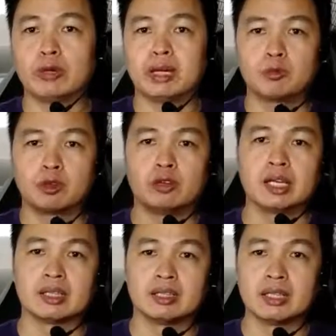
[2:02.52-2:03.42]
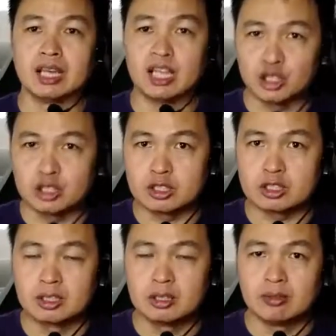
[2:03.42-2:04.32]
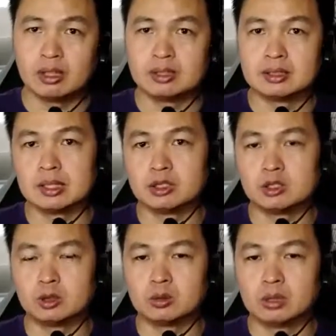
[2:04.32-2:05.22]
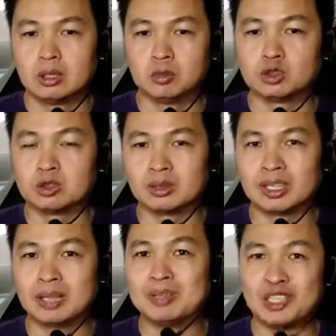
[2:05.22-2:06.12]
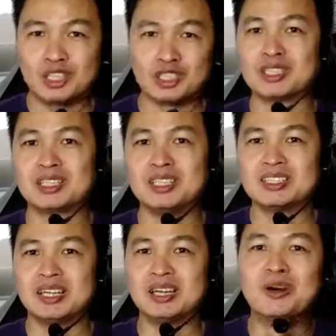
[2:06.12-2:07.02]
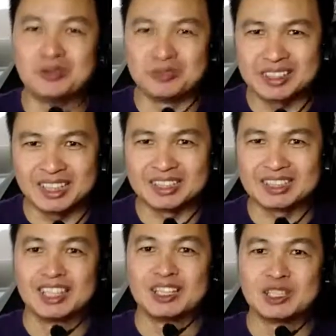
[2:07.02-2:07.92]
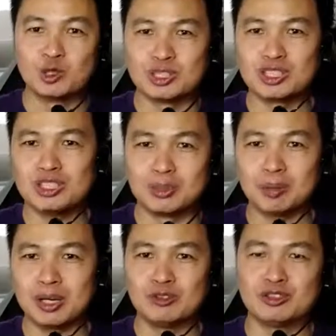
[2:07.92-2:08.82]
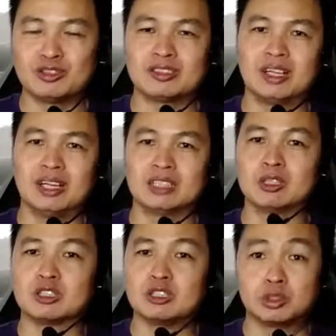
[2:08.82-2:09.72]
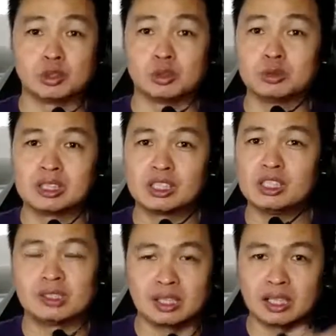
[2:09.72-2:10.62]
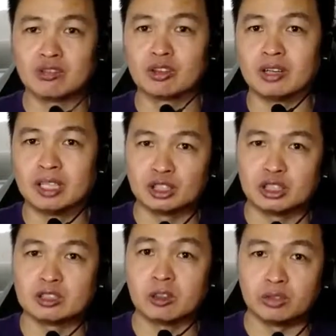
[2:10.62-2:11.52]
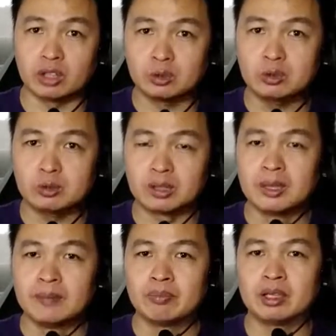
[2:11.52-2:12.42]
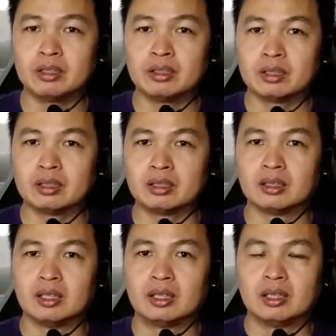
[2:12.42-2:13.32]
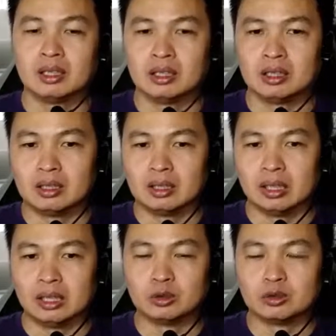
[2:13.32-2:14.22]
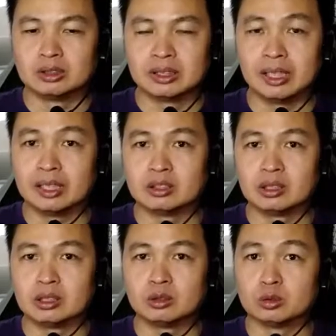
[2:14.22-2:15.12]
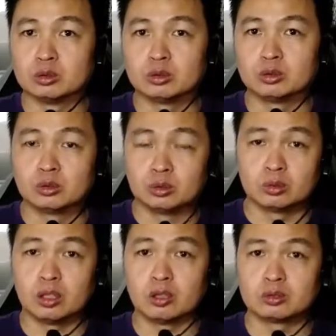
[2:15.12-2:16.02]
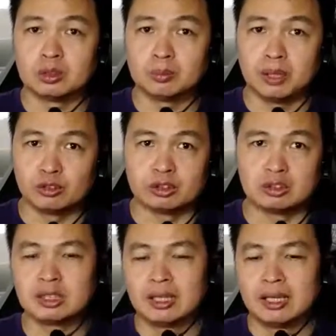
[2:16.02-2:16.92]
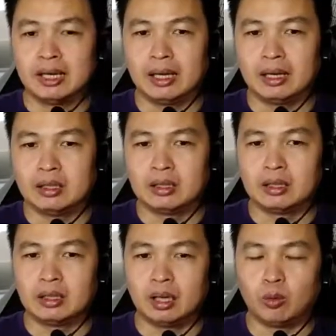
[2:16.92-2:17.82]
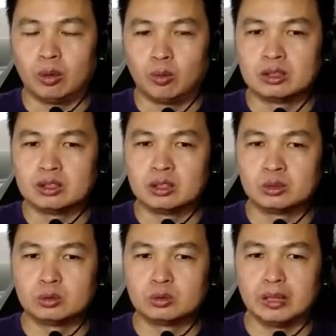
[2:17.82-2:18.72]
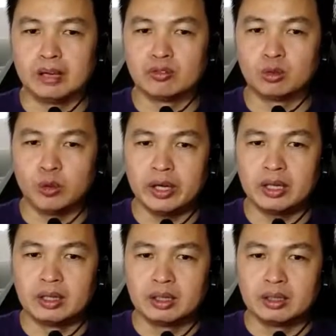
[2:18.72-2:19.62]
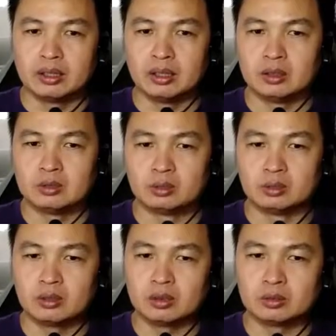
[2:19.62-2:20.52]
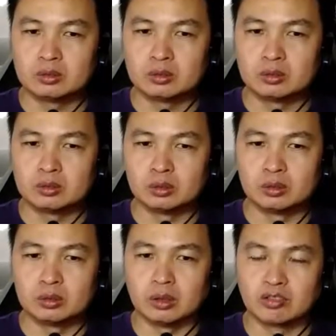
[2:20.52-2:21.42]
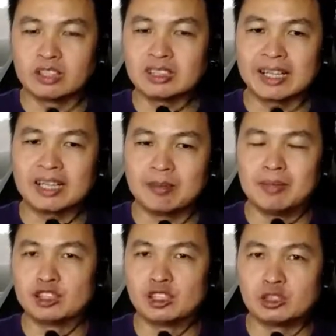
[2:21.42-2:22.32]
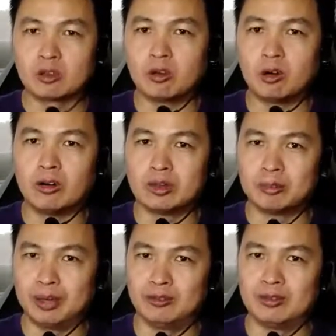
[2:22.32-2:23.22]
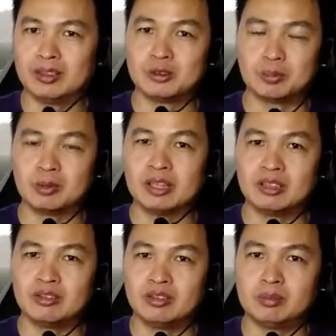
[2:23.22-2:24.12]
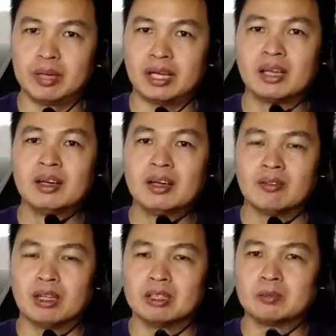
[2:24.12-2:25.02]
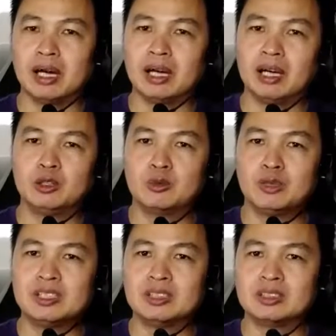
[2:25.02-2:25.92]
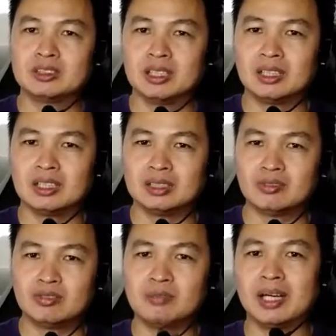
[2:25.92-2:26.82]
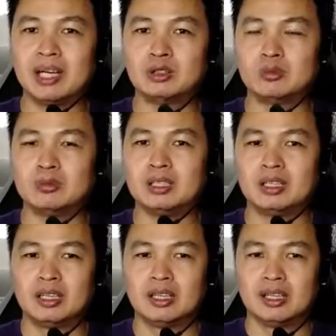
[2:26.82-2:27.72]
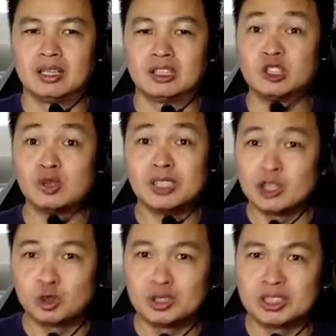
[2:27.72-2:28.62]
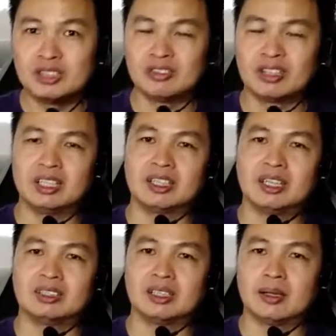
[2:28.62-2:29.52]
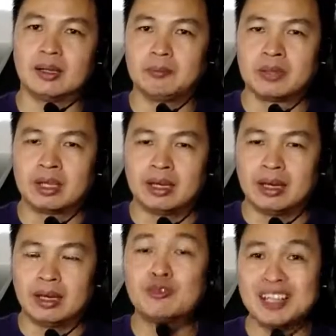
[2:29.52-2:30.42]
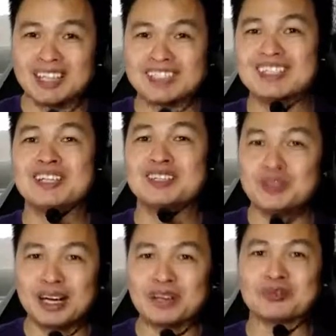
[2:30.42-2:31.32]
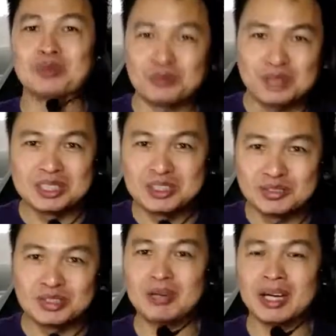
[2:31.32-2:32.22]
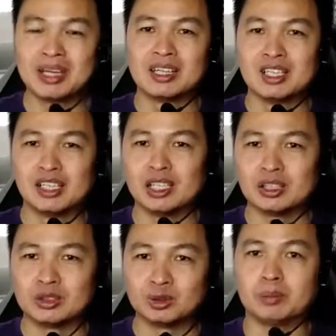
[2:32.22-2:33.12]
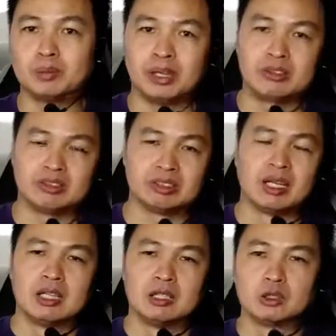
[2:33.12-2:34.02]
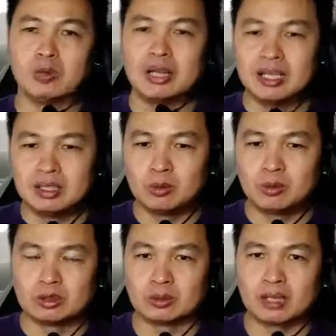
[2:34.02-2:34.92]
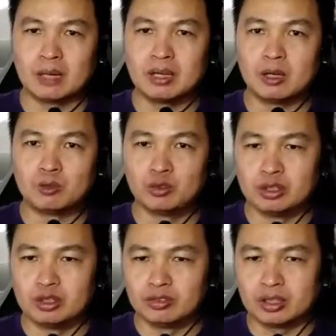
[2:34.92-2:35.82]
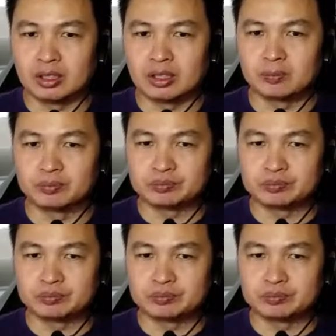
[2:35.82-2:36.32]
when I'm conducting the lessons, right? So most of the time I just see the kids. I don't even get to see the parents, right? Especially for the older kids, they come for lessons on their own. And uh, uh, I don't get uh, to, to, to talk to the parents. And uh, I, I wanted to have a way, okay, to not to of course I can message or call the parent to provide the feedback, right? But I, I don't want the feedback to be uh, so intrusive, right? That uh, every lesson, you know, I have to provide this feedback uh, to the parents. So what I did was to come up with a